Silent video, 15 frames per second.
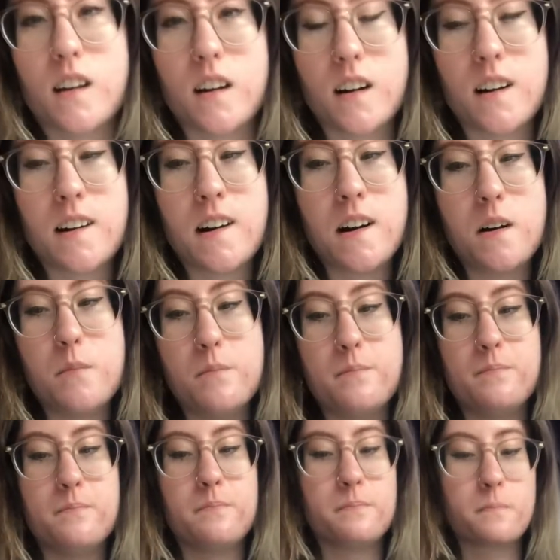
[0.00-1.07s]

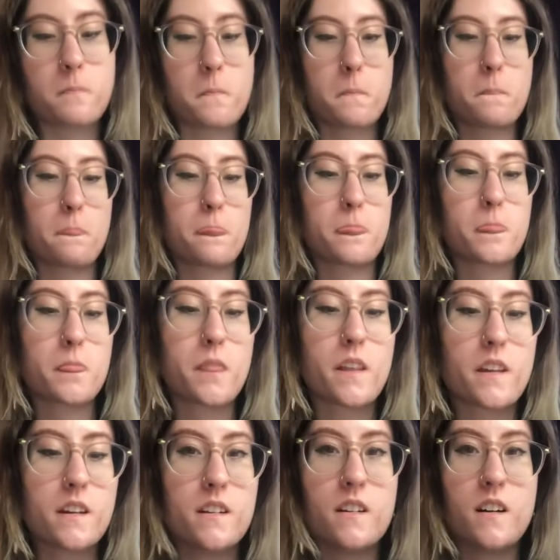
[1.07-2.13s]
um,
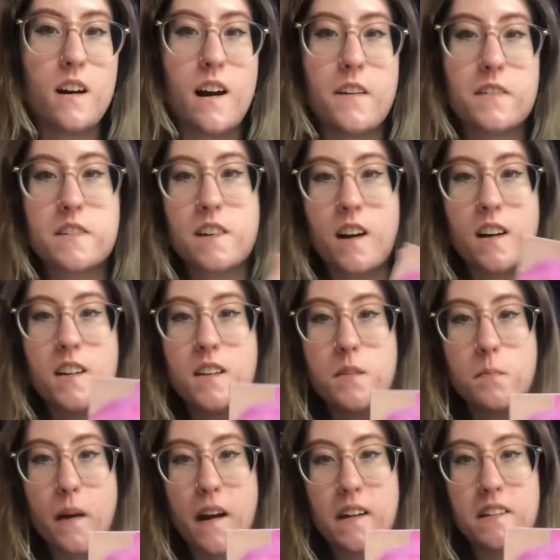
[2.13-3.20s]
I started
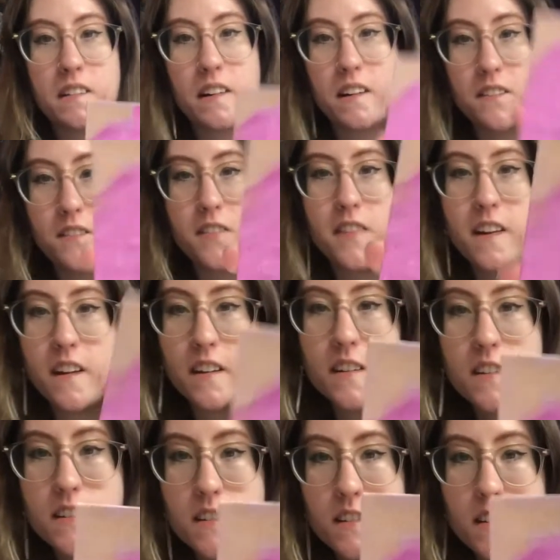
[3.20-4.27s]
painting
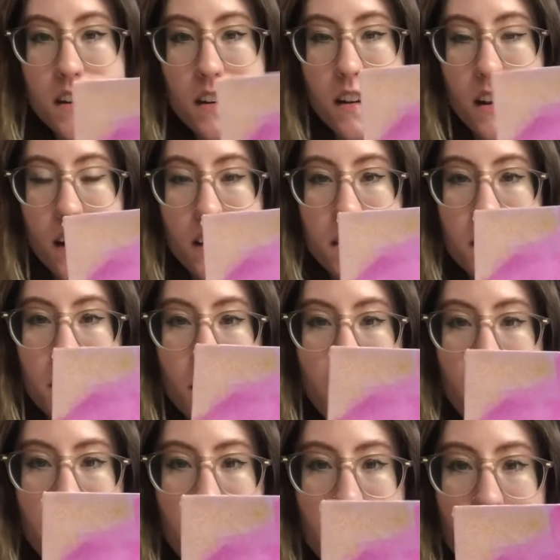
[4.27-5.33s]
this and so I
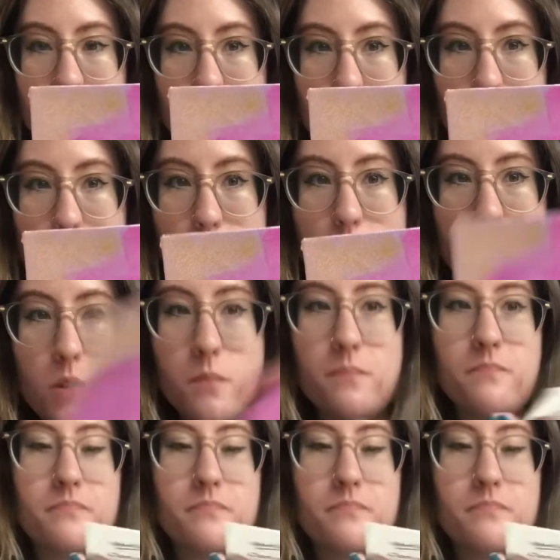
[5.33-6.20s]
want to draw